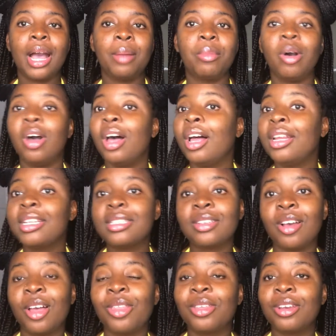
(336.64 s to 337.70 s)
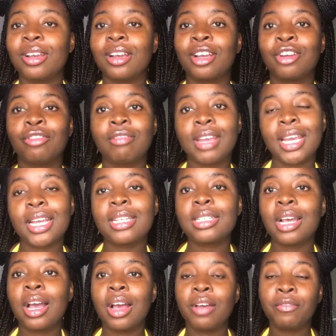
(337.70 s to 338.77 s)
all these other great
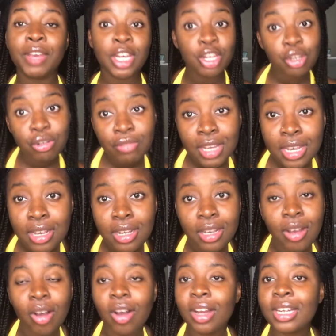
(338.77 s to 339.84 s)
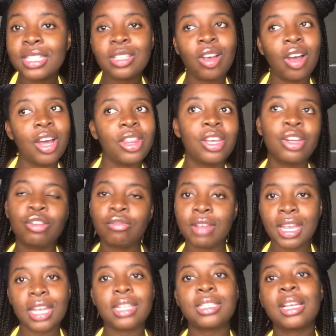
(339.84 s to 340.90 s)
fenugreek, all these other
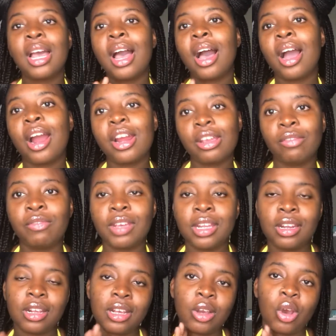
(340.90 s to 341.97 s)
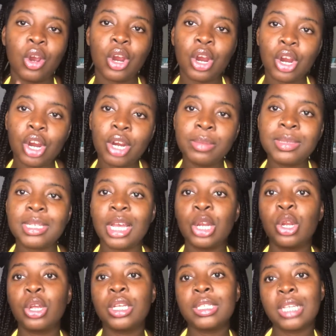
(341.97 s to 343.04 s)
great Ayurvedic herbs and
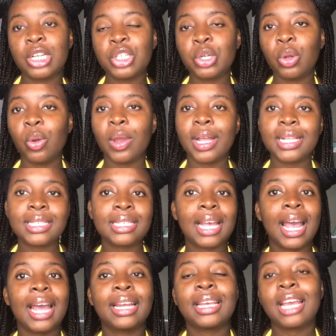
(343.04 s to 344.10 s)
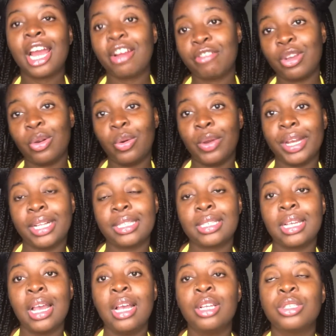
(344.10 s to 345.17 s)
essential oils and carrier oils.
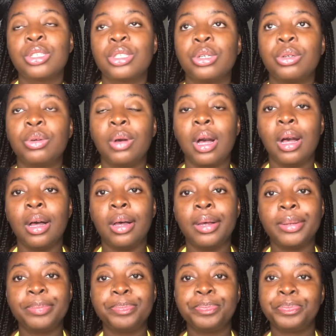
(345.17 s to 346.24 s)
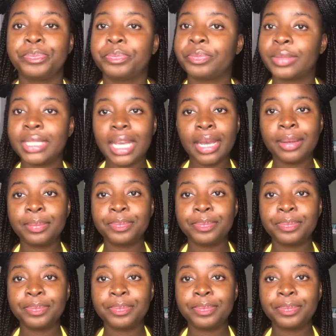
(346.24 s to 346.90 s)
So yeah,